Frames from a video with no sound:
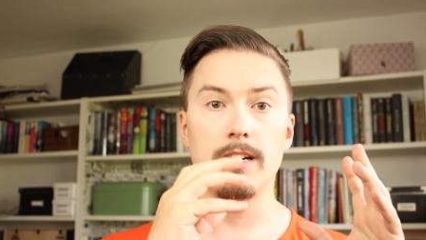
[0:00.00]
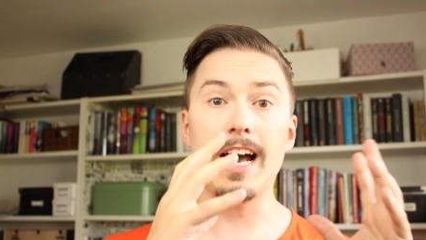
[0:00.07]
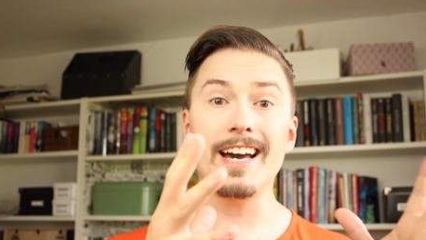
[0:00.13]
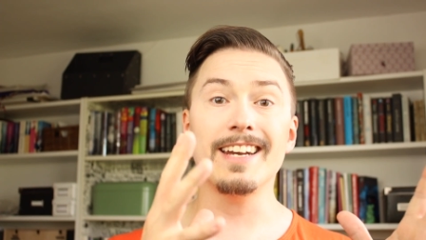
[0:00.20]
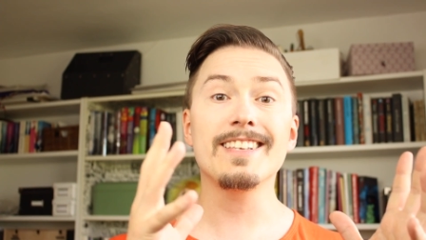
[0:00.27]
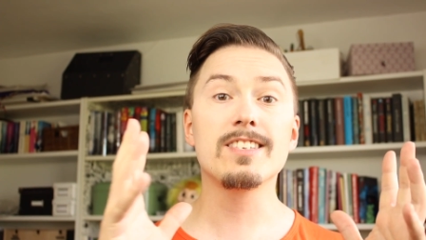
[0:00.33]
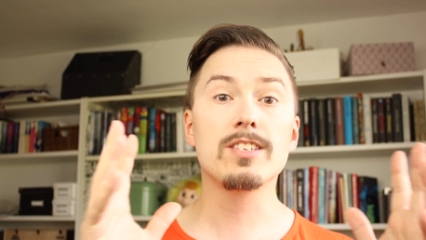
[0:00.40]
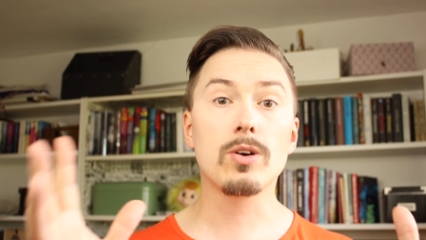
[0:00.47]

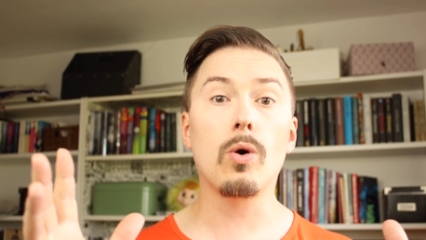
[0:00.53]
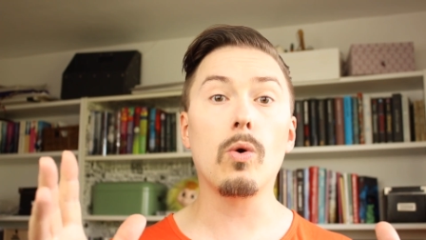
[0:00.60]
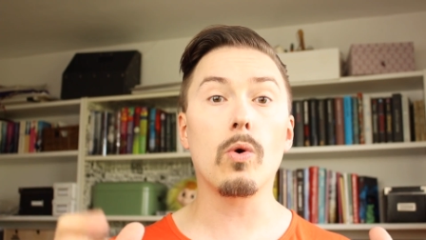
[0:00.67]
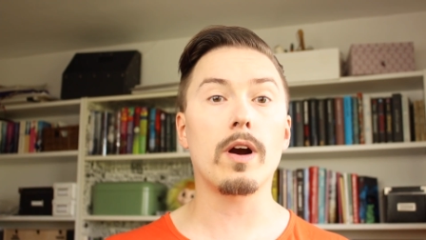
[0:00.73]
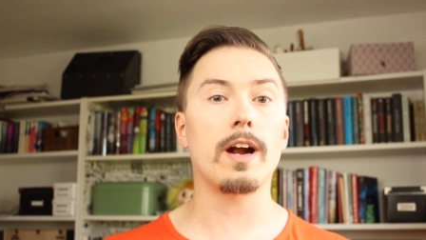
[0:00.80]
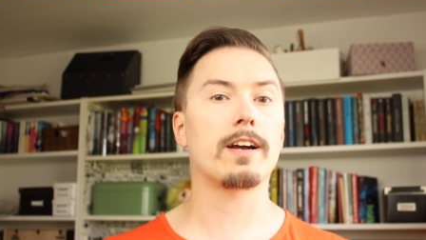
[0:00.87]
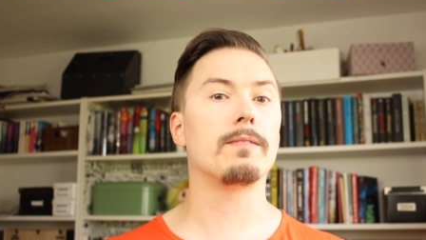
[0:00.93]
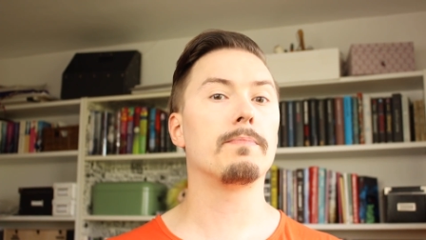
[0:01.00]
At its
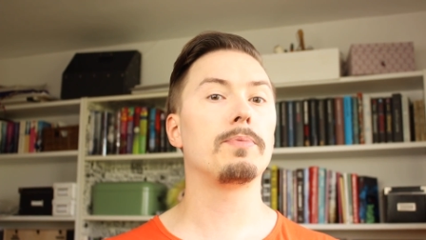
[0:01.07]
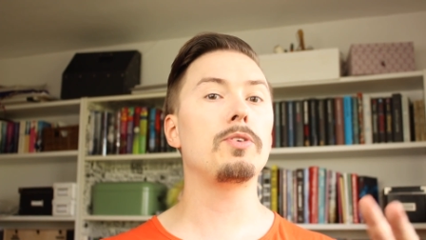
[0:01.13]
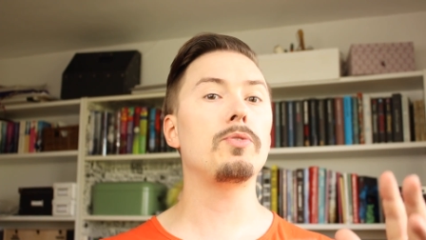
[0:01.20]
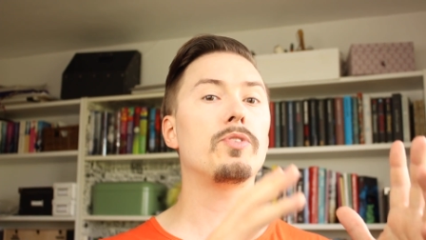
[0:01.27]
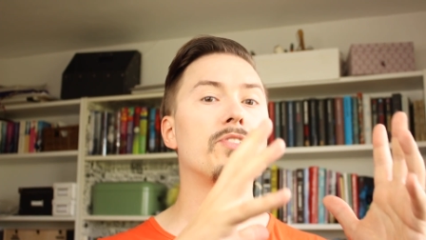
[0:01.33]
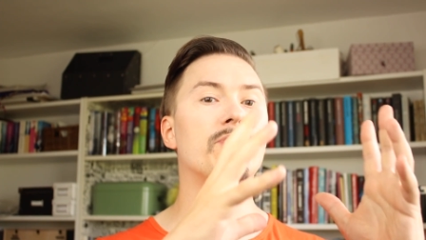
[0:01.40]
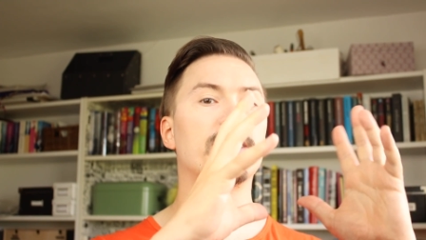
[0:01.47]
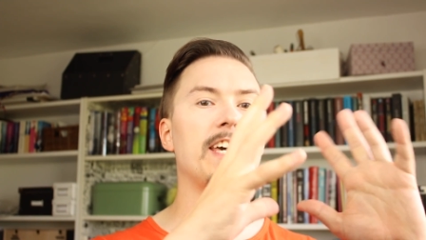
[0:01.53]
core, a
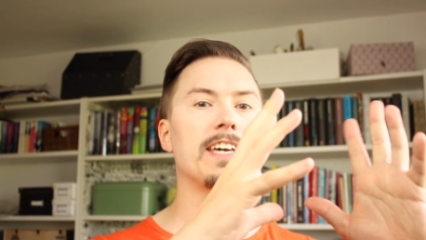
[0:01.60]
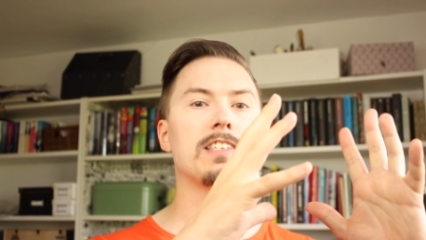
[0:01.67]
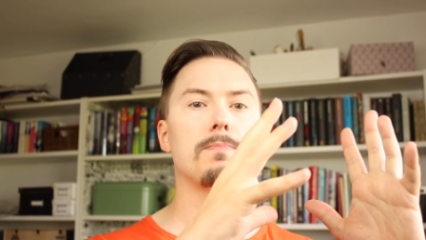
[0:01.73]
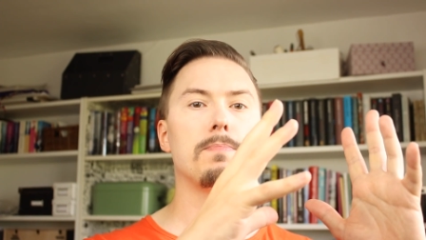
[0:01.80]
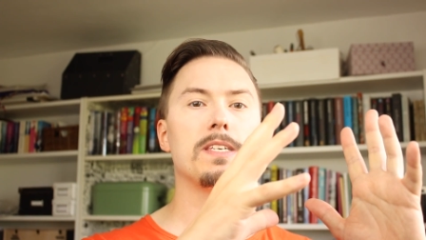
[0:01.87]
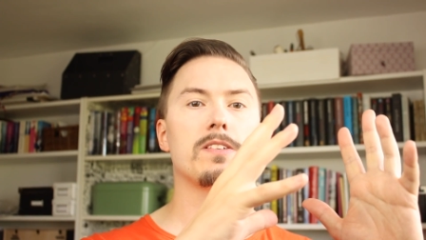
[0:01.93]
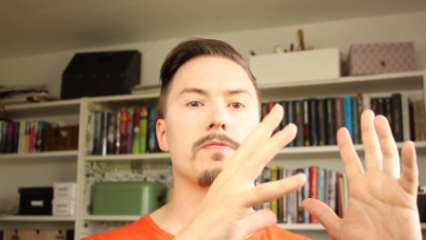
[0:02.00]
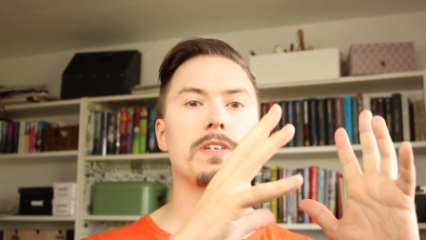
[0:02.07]
computer takes a
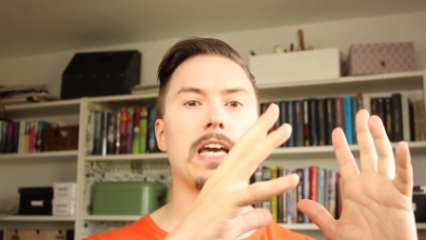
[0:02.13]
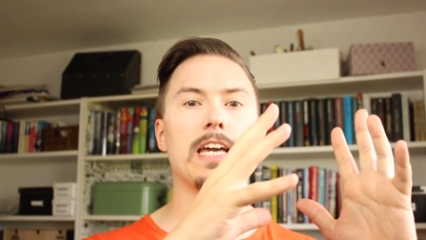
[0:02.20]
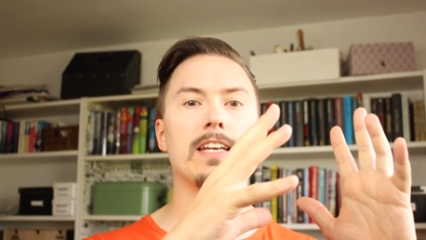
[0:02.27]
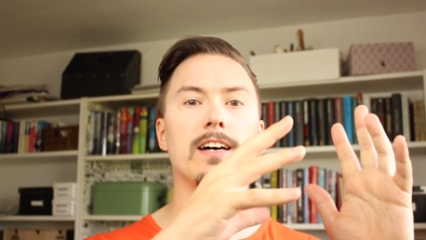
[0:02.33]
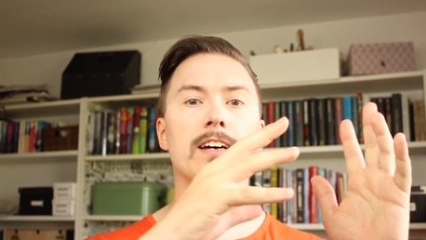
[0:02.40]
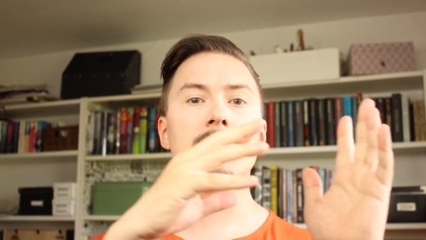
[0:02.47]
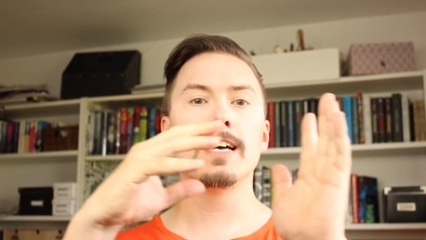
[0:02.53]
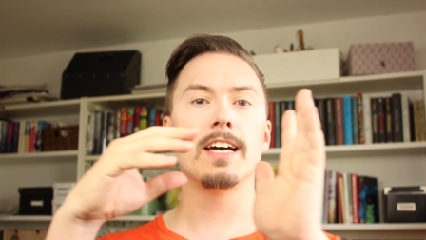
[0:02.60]
piece of
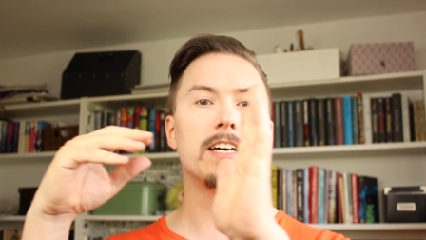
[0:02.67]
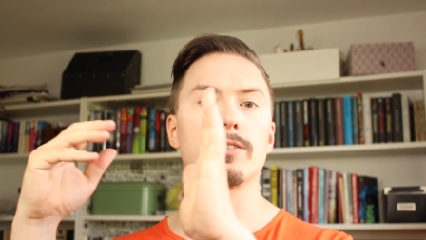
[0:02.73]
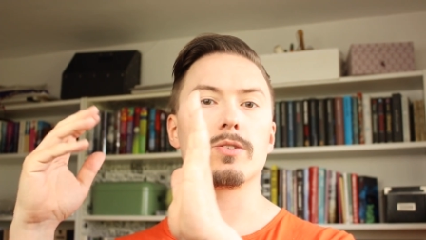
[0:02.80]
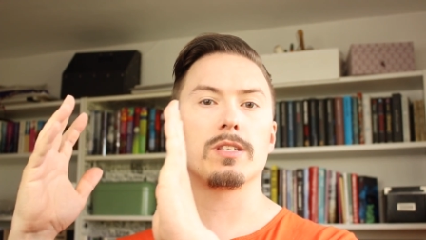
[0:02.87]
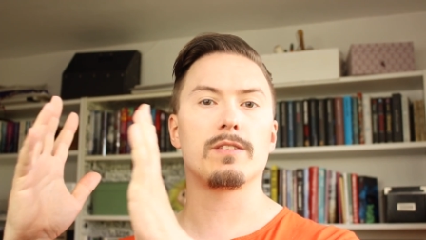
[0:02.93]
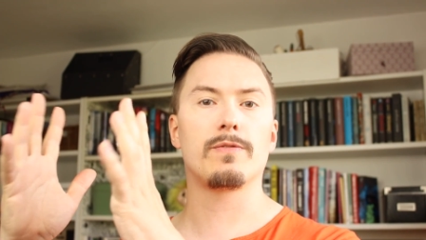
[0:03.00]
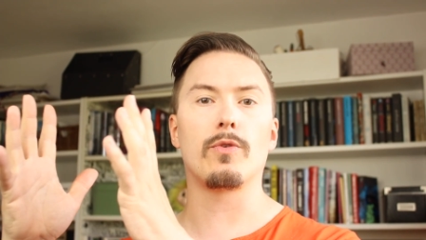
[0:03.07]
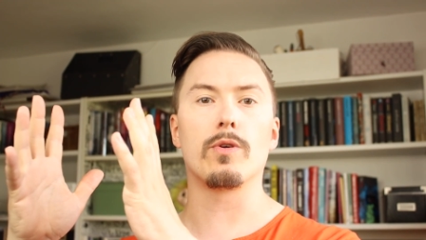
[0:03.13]
data and
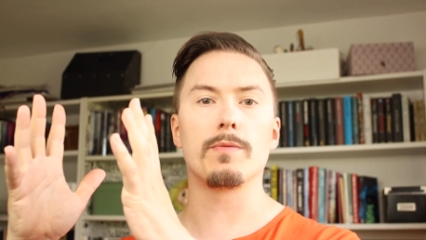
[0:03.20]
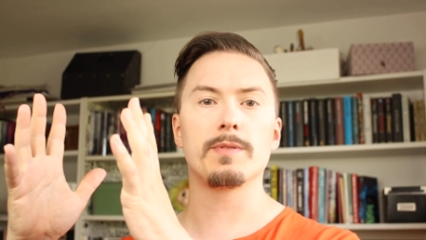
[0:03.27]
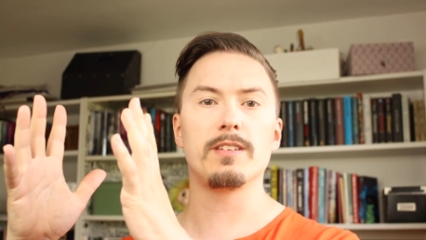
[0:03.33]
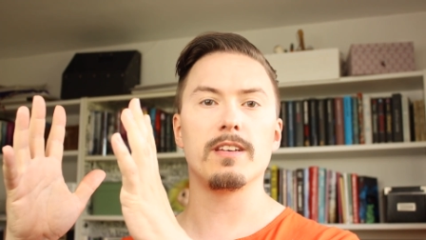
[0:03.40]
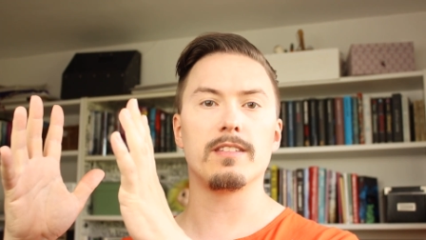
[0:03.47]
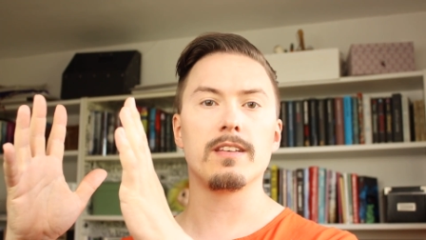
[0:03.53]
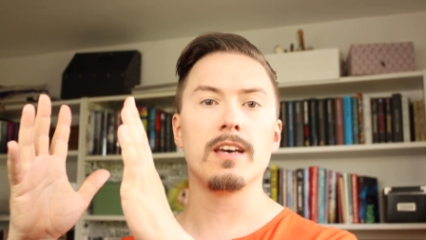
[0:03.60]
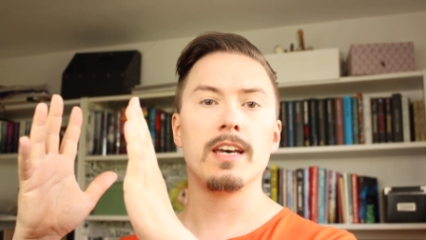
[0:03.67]

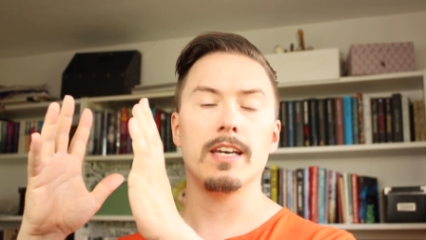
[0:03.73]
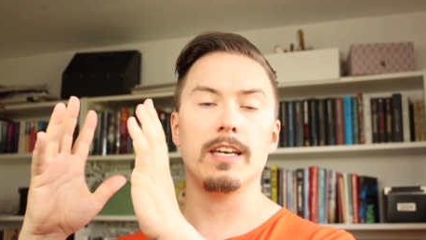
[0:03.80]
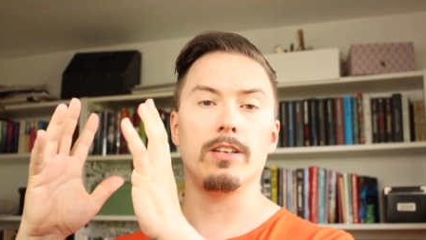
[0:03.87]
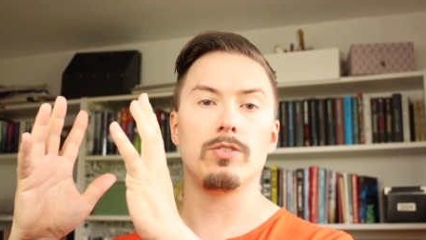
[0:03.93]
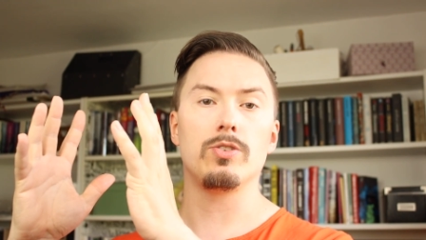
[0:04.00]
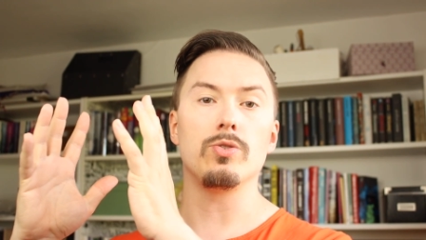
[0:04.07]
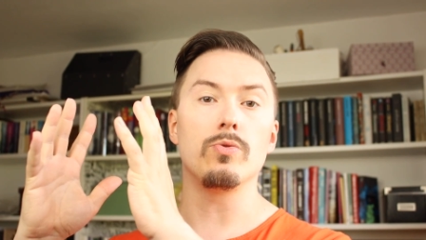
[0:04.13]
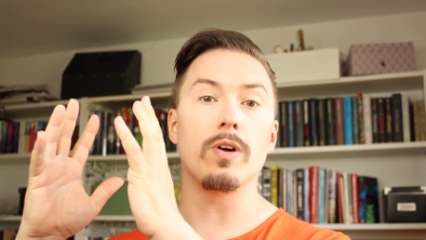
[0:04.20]
transforms it
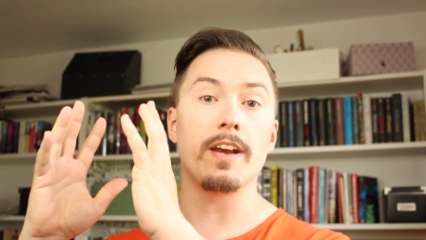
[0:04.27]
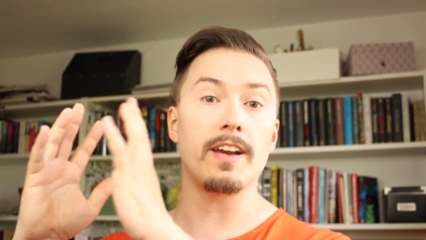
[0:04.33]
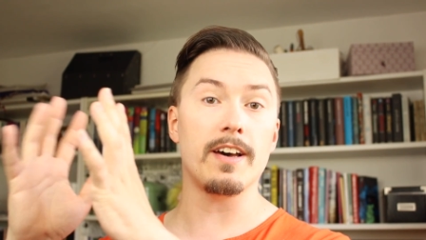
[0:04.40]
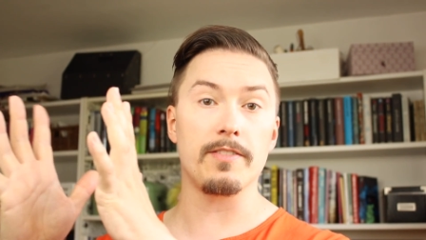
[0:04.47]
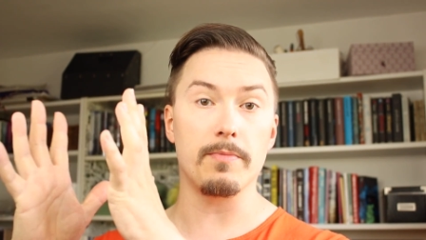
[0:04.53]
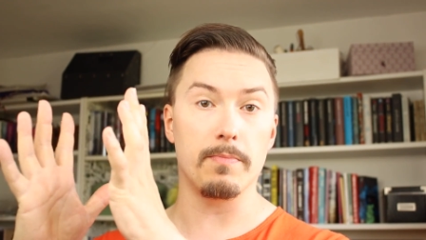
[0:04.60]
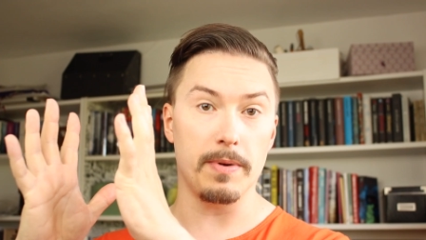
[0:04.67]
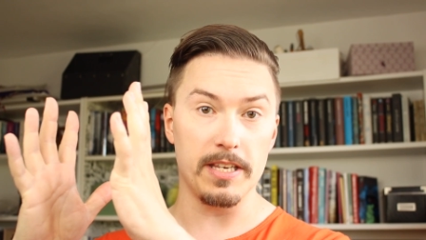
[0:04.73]
into
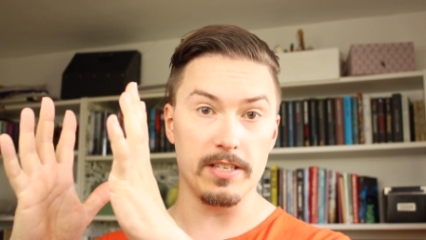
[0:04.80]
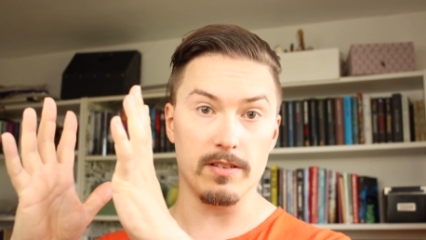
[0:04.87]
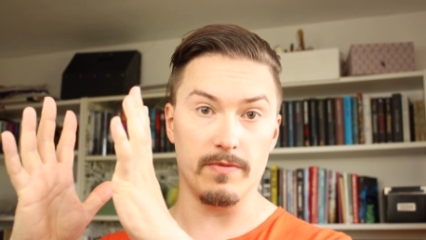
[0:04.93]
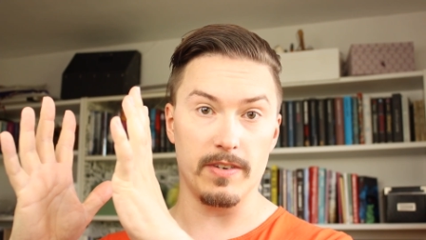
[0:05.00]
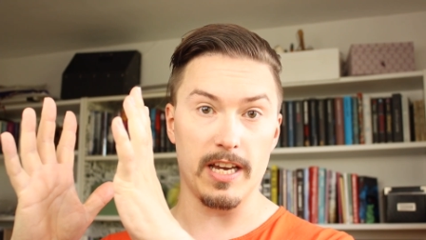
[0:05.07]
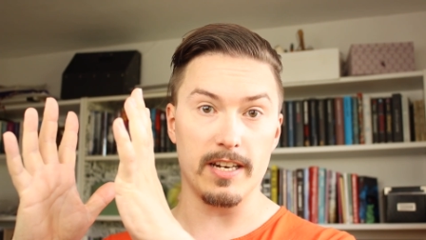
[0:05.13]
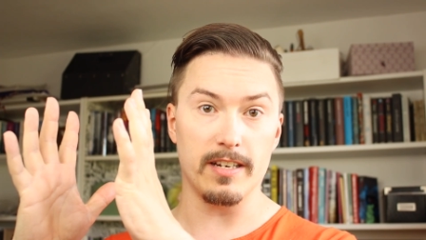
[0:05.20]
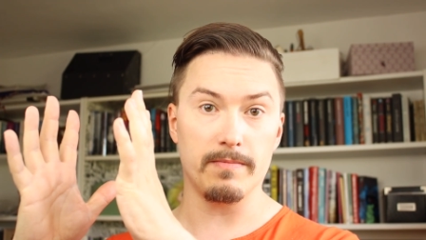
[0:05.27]
another piece
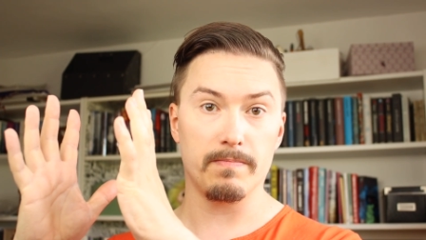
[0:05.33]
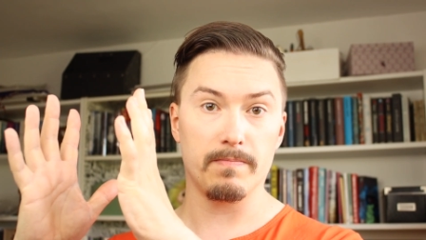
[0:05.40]
of data.